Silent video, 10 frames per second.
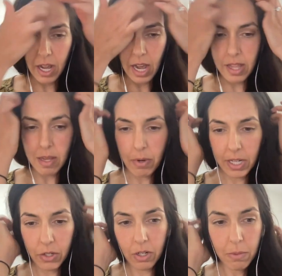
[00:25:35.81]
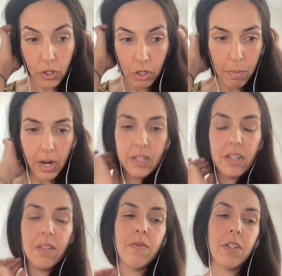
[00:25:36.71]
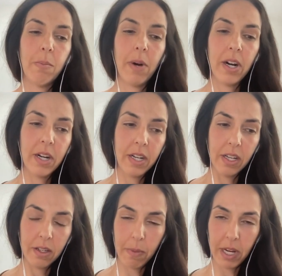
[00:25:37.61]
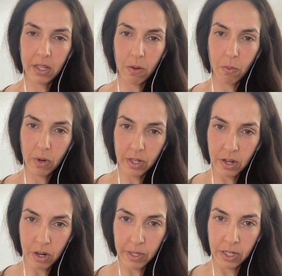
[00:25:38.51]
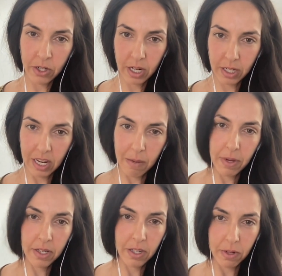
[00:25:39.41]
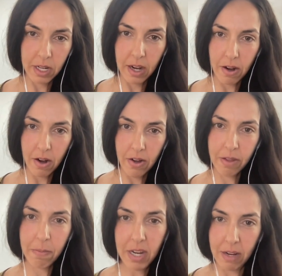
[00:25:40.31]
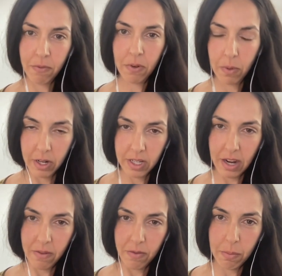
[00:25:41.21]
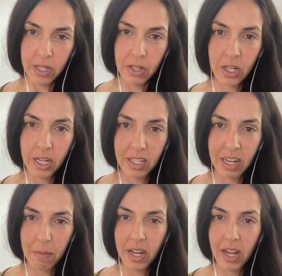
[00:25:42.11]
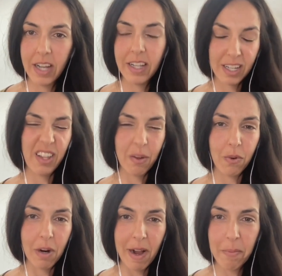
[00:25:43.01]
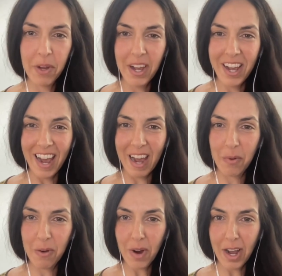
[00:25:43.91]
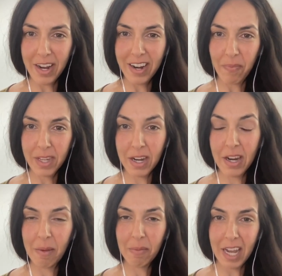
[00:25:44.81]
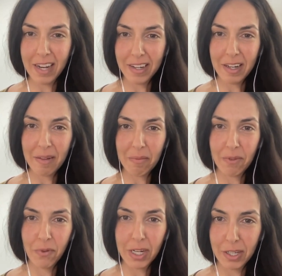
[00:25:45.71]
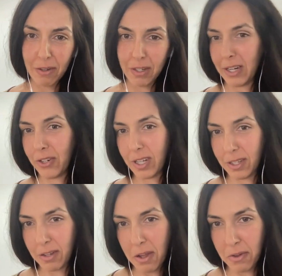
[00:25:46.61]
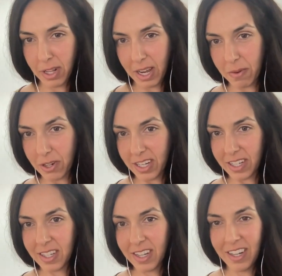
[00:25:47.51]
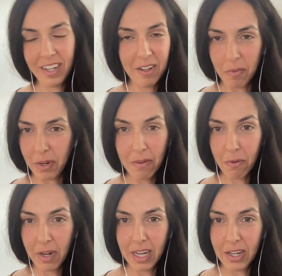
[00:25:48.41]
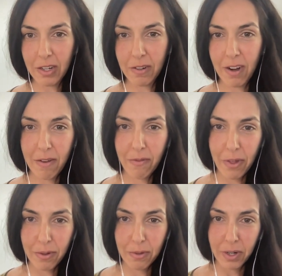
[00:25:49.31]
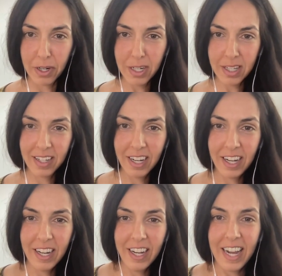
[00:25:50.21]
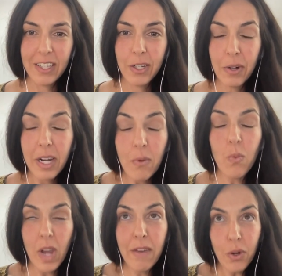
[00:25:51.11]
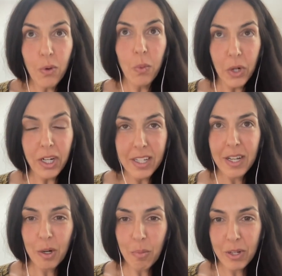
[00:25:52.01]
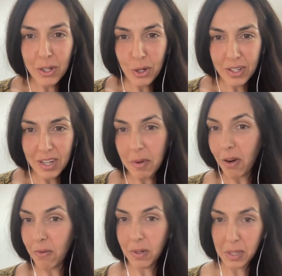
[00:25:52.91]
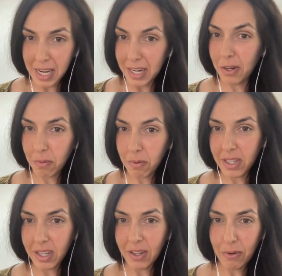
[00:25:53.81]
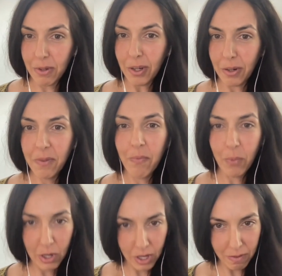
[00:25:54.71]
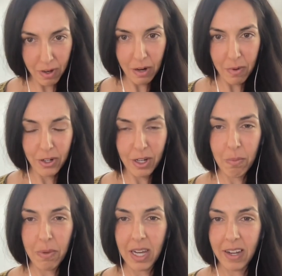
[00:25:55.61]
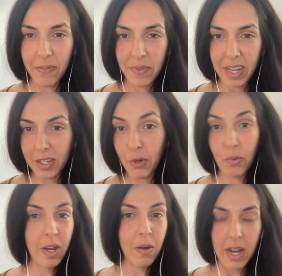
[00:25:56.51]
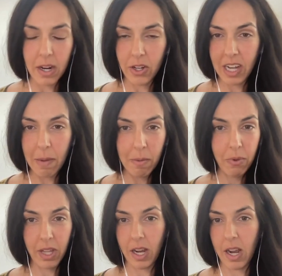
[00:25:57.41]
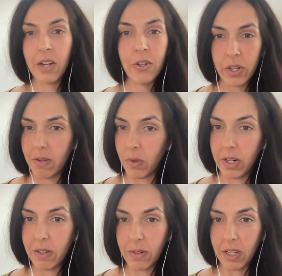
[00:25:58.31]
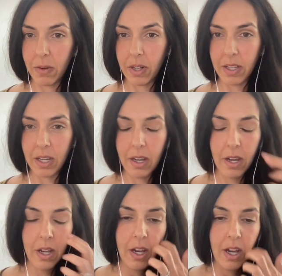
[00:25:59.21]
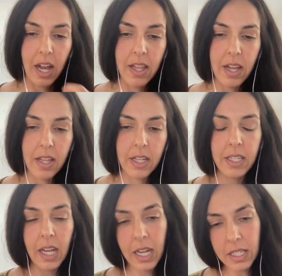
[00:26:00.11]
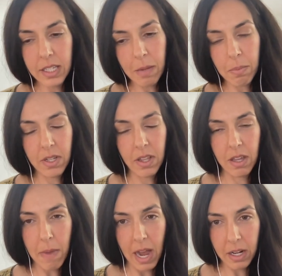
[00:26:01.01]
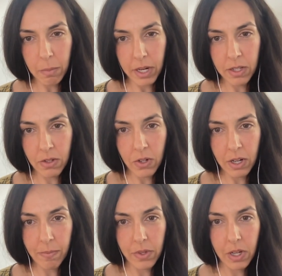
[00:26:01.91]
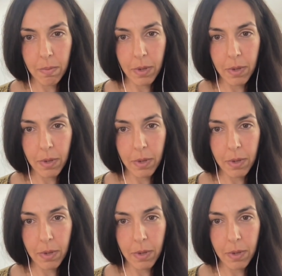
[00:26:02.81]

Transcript: And the brainstorm is two parts. The first part is based on words in your positioning statement. So we take all the meaningful words out of your positioning statement. This is like the warm up. And we run synonyms, antonyms, free associations, other languages, whatever we can do off of those words. And so if your words in your positioning statement are related to what that you do, which they very well should be, that's a great way to just come up with like hundreds of words really quickly. And then the second step is a thematic brainstorm. So I pick